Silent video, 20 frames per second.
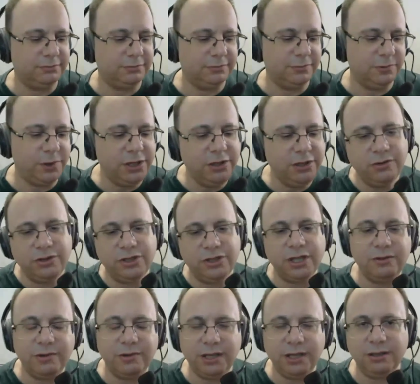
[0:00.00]
when you
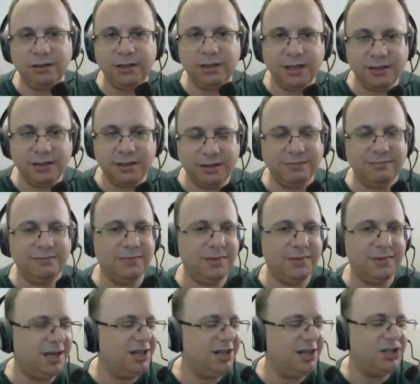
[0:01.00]
generate a test,
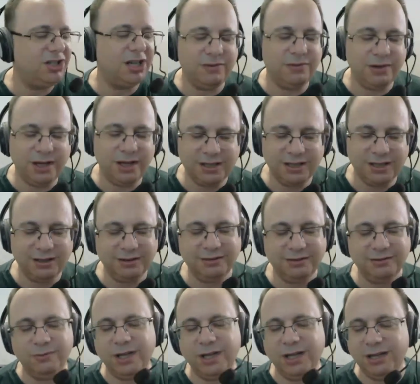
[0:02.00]
it generates it
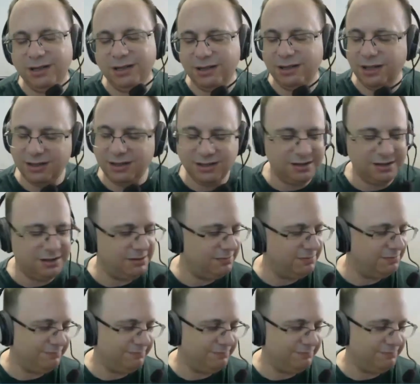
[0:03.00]
the way it's,